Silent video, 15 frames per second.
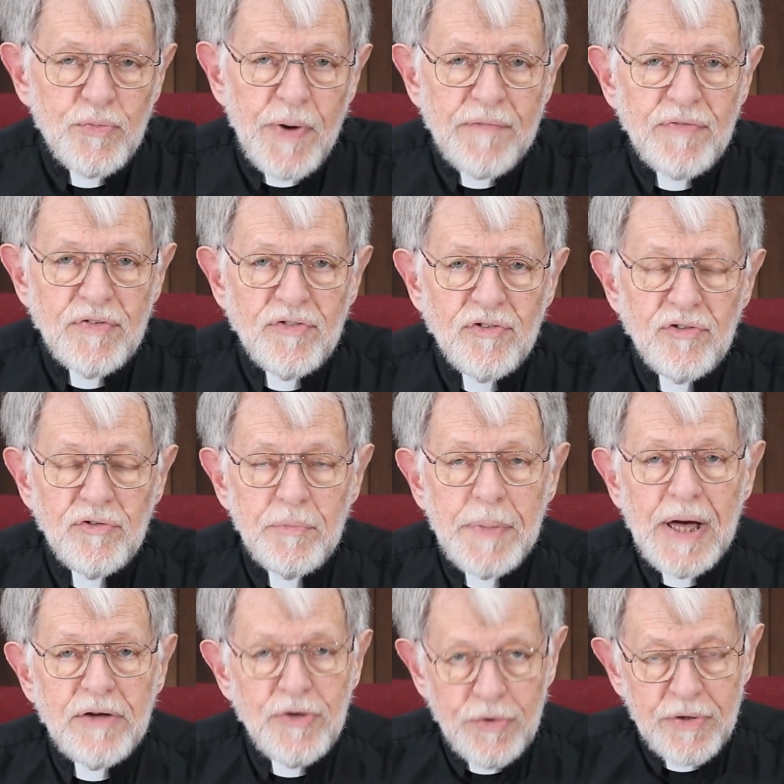references
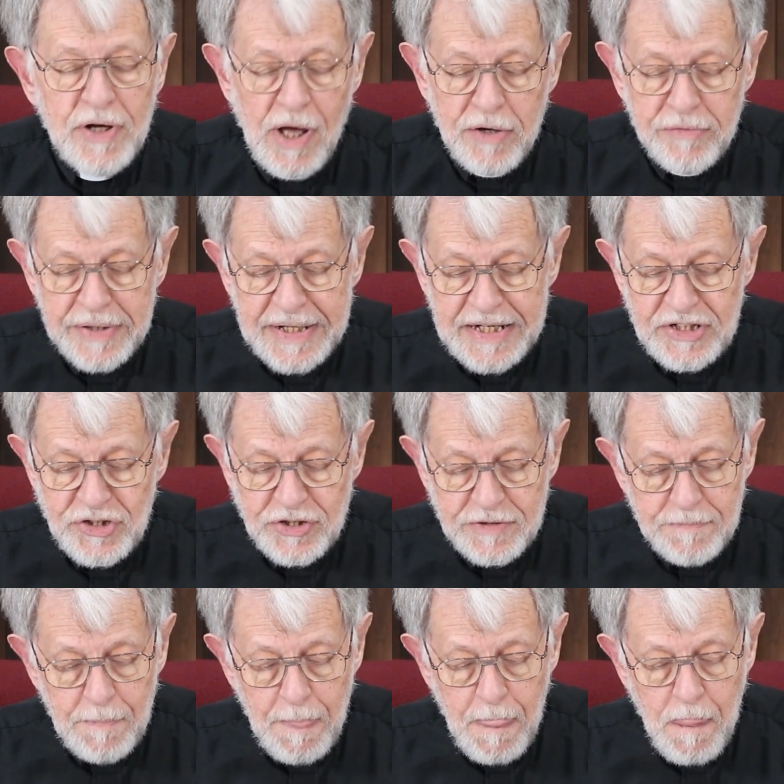about your congregation.